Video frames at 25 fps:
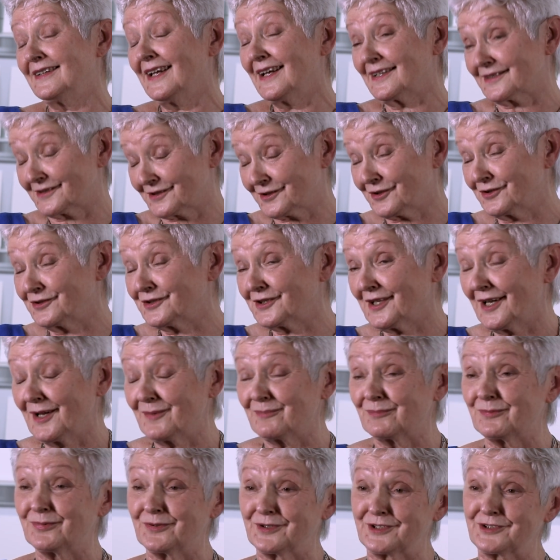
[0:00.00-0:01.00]
Yes,
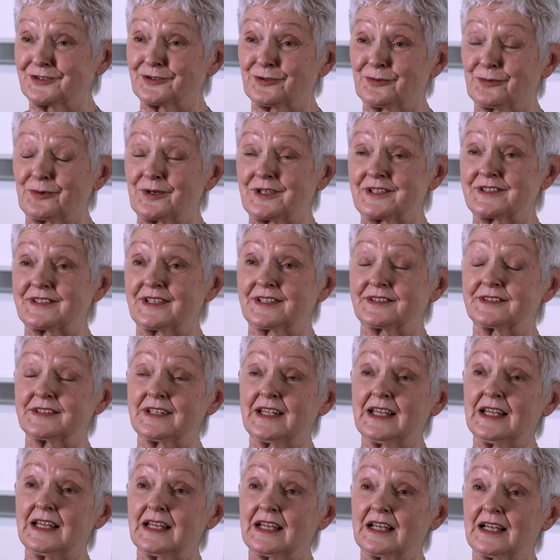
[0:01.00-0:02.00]
contemporary stories that
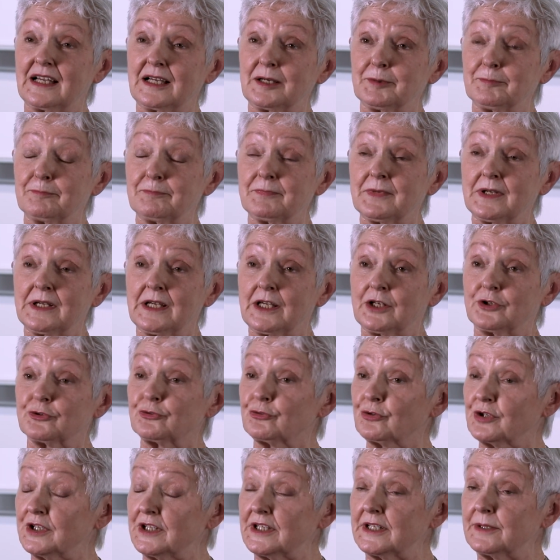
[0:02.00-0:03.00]

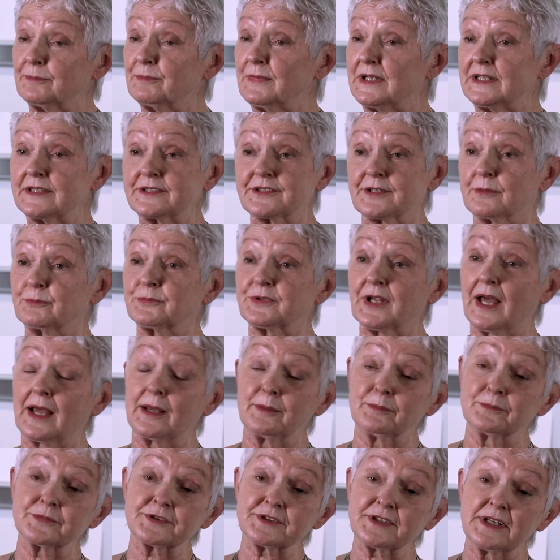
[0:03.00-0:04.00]
intrigue me
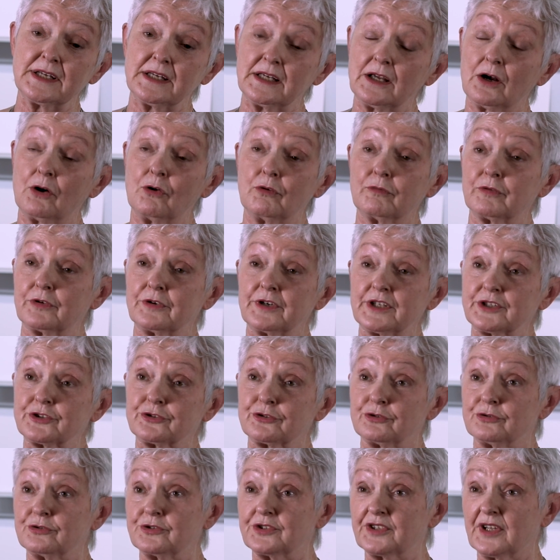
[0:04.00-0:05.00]
sometimes over
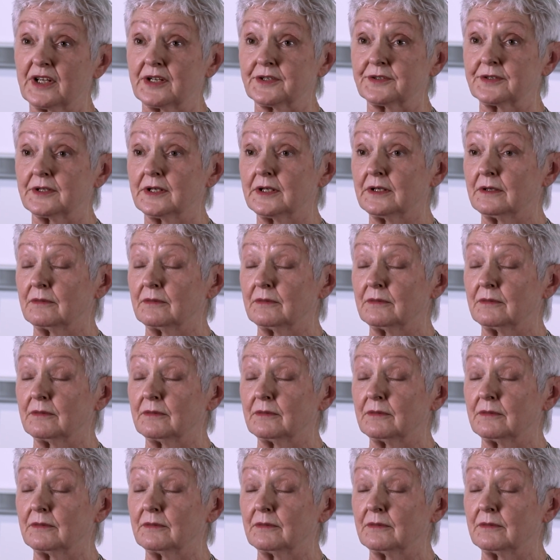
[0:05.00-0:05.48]
issues that